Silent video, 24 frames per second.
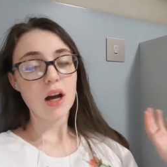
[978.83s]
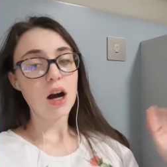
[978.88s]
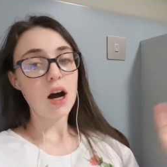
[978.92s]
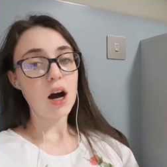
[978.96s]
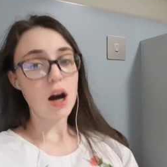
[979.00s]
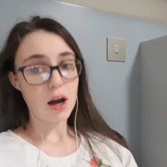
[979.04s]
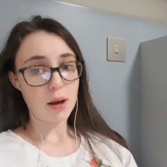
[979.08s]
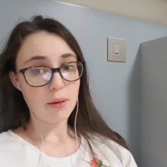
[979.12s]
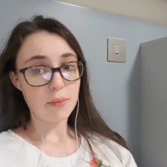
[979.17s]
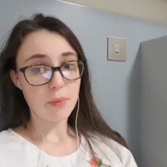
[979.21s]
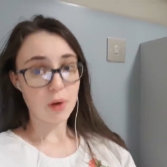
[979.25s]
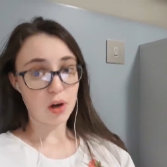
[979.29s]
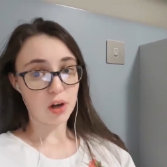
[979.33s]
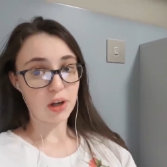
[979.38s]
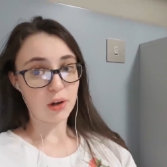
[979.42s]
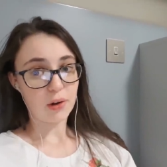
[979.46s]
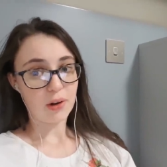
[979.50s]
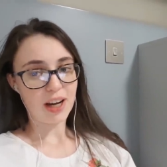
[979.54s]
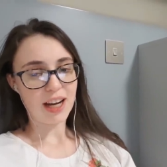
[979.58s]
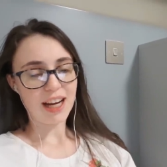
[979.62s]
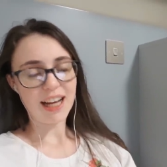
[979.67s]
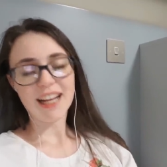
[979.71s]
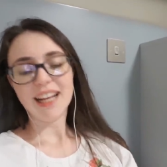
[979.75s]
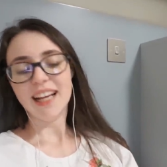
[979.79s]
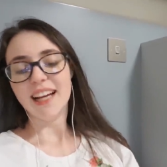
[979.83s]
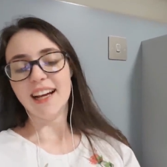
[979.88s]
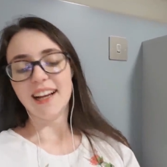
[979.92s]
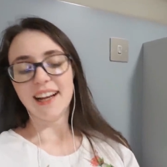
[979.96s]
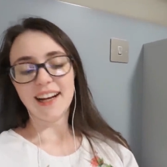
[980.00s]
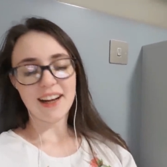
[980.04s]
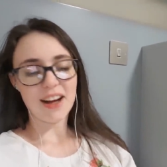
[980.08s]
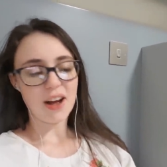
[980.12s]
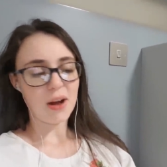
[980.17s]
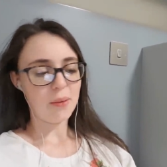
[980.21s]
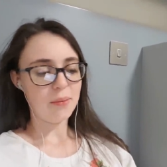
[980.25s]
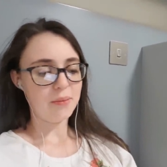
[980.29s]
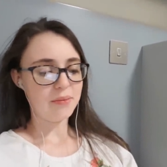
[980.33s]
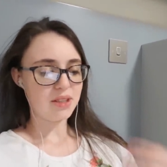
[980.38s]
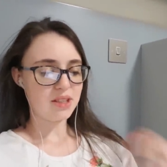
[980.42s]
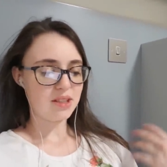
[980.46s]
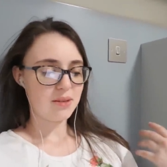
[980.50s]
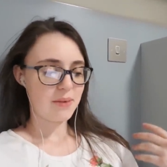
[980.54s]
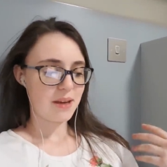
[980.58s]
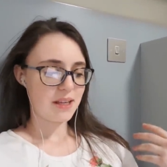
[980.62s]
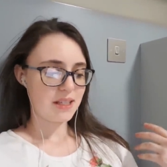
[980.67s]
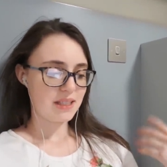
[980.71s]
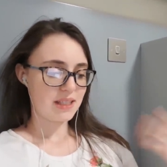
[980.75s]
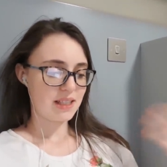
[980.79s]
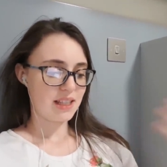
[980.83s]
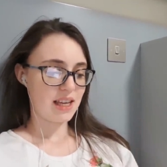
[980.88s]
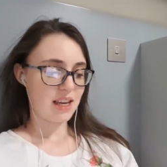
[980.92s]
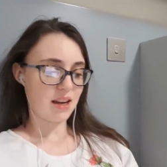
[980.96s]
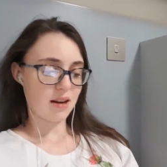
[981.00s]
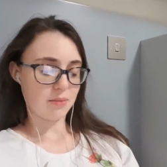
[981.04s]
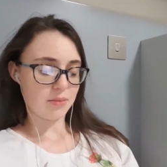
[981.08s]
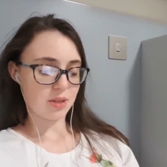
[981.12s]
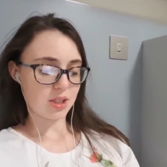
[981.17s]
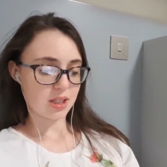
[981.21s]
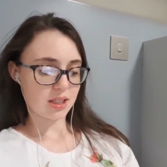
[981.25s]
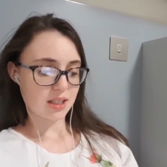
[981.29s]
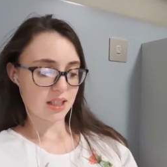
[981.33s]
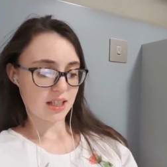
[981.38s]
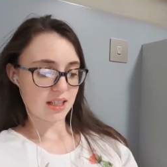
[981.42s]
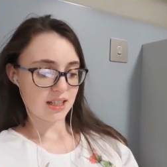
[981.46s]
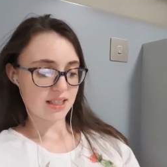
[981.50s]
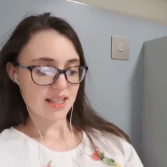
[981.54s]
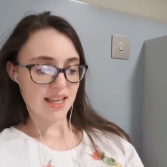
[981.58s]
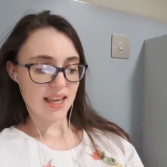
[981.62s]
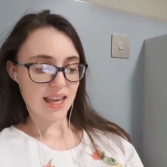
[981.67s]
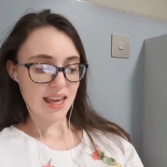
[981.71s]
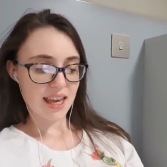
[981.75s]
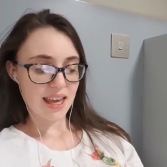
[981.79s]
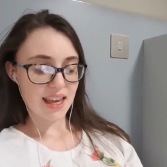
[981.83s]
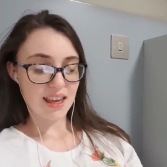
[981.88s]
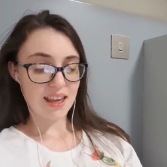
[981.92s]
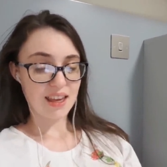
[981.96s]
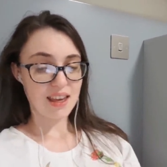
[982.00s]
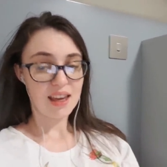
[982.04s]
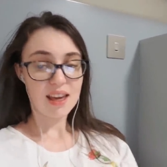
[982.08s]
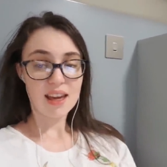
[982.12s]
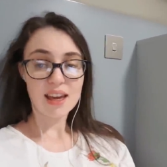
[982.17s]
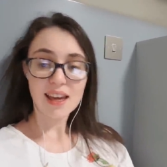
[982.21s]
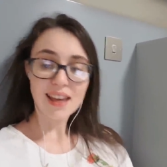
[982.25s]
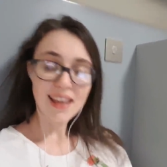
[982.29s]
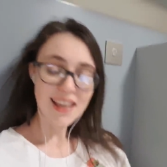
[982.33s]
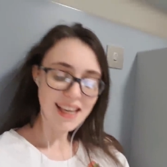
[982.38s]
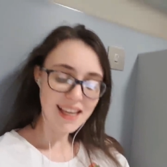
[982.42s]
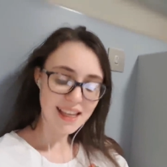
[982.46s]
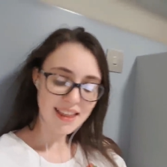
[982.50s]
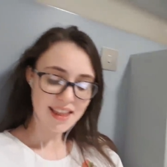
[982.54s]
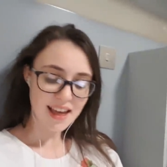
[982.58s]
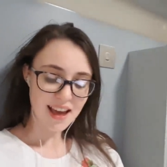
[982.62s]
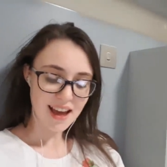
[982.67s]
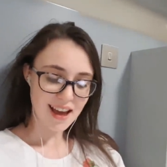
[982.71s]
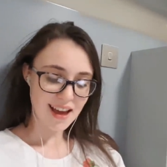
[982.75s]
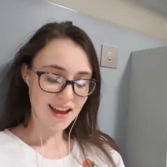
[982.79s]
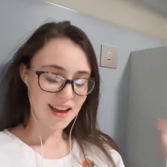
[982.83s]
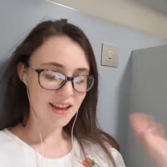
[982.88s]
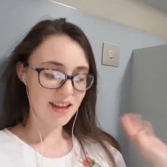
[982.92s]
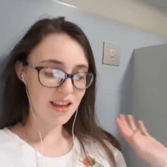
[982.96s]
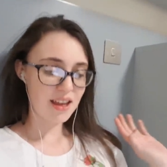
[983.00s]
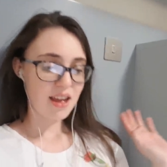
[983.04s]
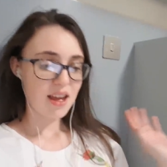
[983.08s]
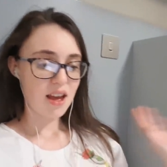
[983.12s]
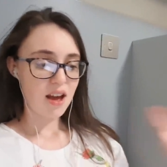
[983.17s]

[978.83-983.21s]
I'm hungry. Um, so basically I'm just gonna sit here, eat that.